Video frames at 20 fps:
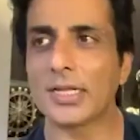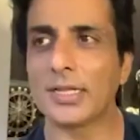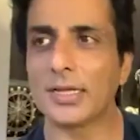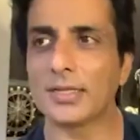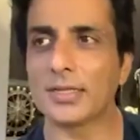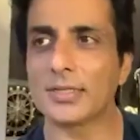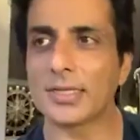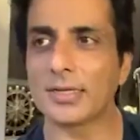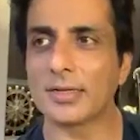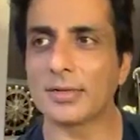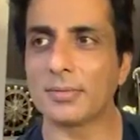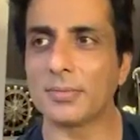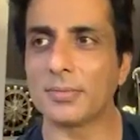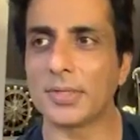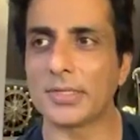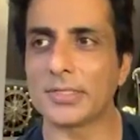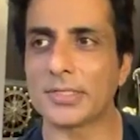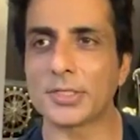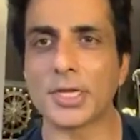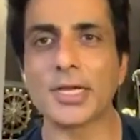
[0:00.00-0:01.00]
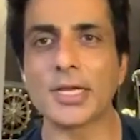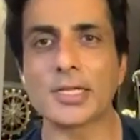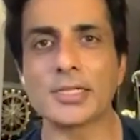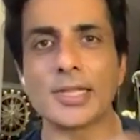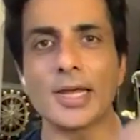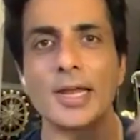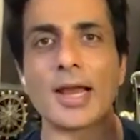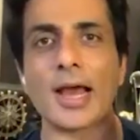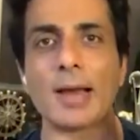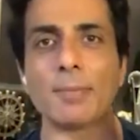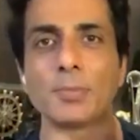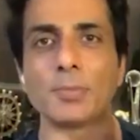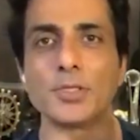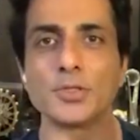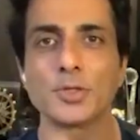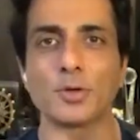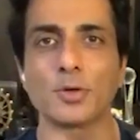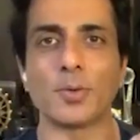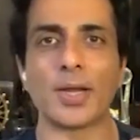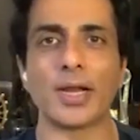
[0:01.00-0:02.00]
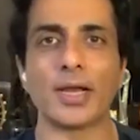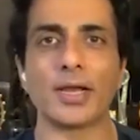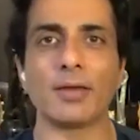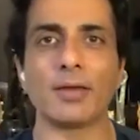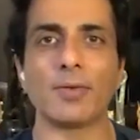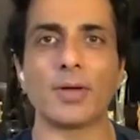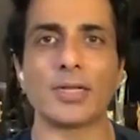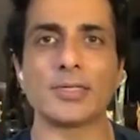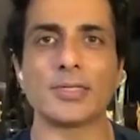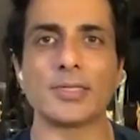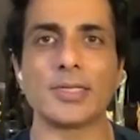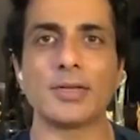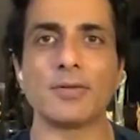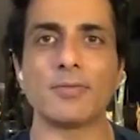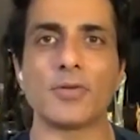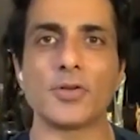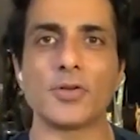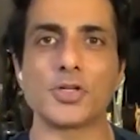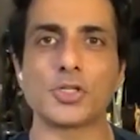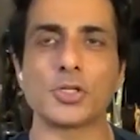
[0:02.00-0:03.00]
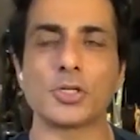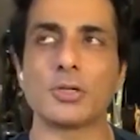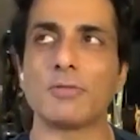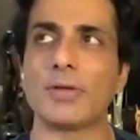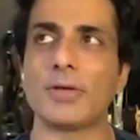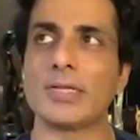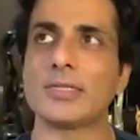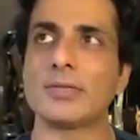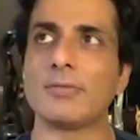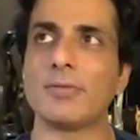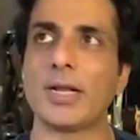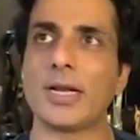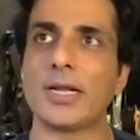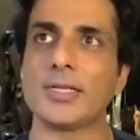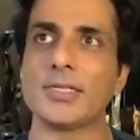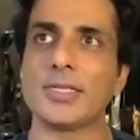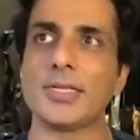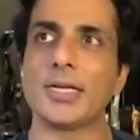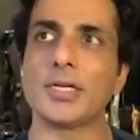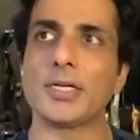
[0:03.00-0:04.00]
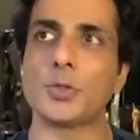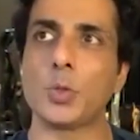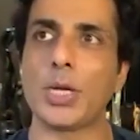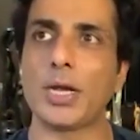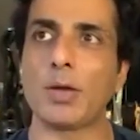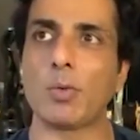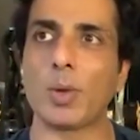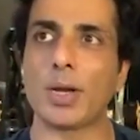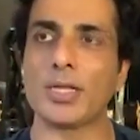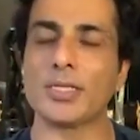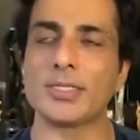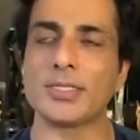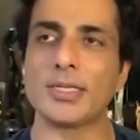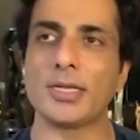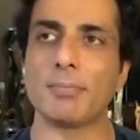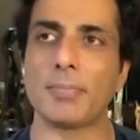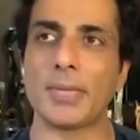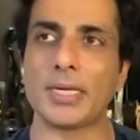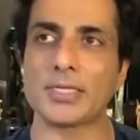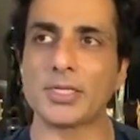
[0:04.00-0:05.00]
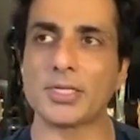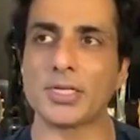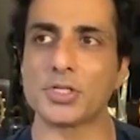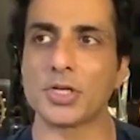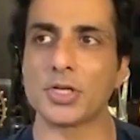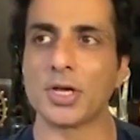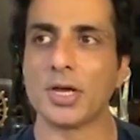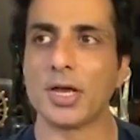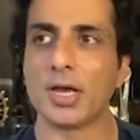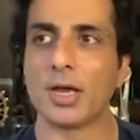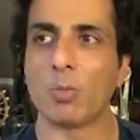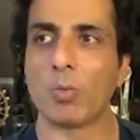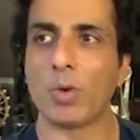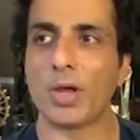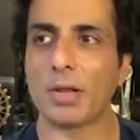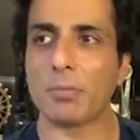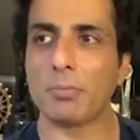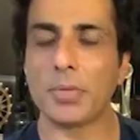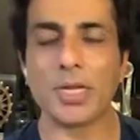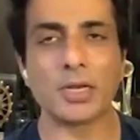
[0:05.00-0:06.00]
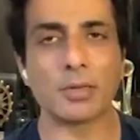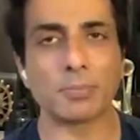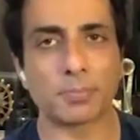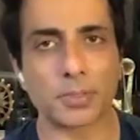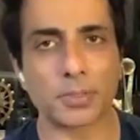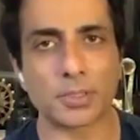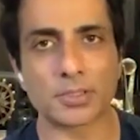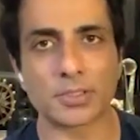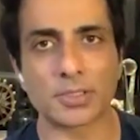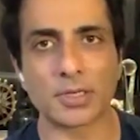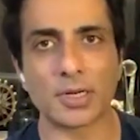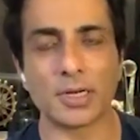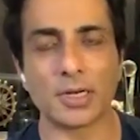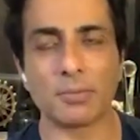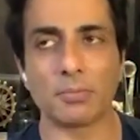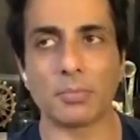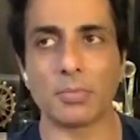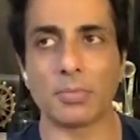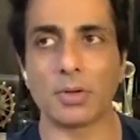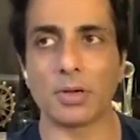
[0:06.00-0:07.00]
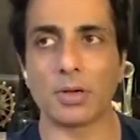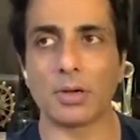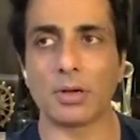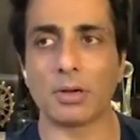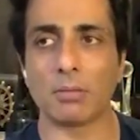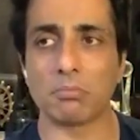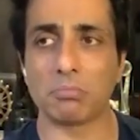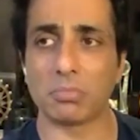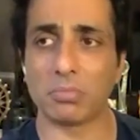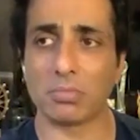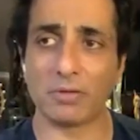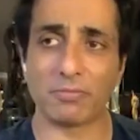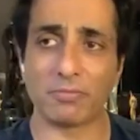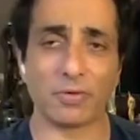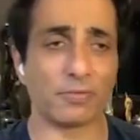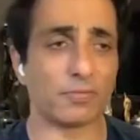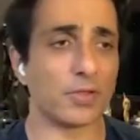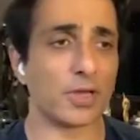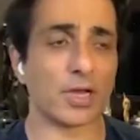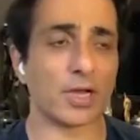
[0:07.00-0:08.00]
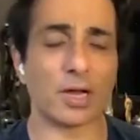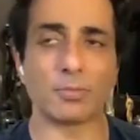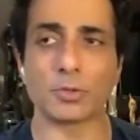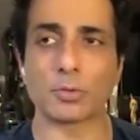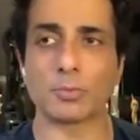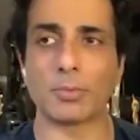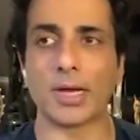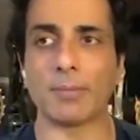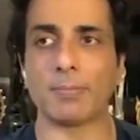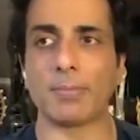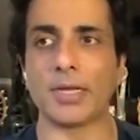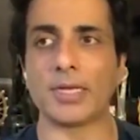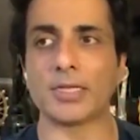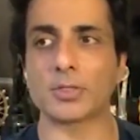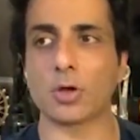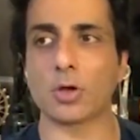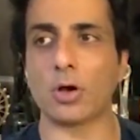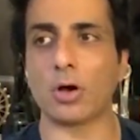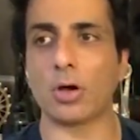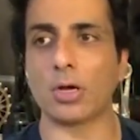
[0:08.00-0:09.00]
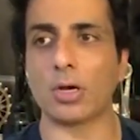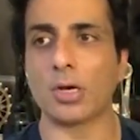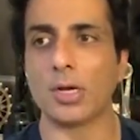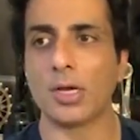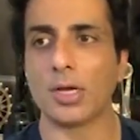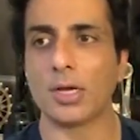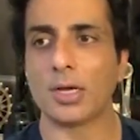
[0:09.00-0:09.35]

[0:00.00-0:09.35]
there's a tinkle that happens. When I see a visual, when I see a tweet, when I see a message, when I meet a person in if they come to my place, or